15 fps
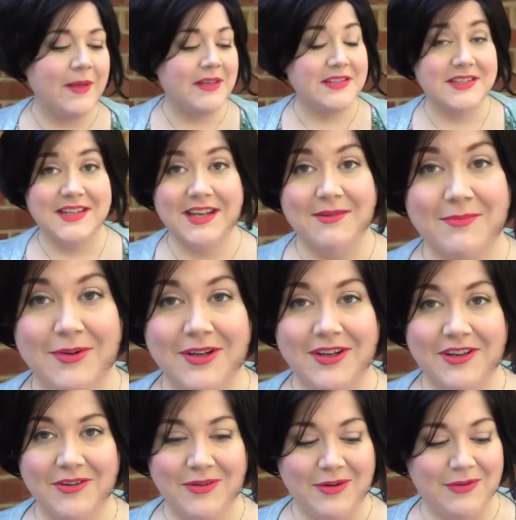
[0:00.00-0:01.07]
and today I'm bringing
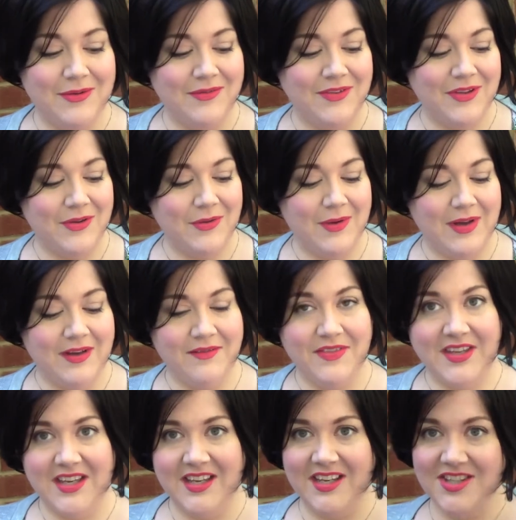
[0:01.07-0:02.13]
you a review of
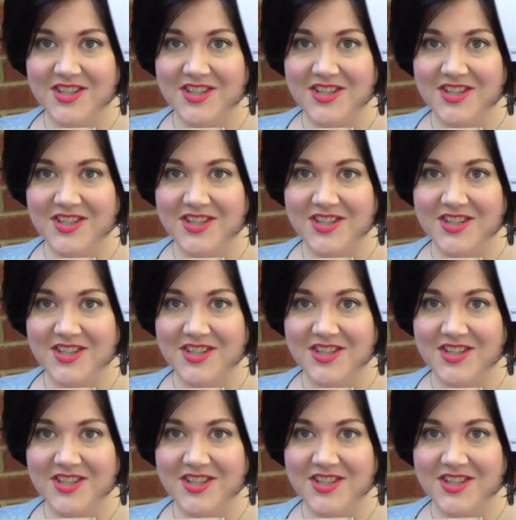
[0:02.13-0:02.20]
the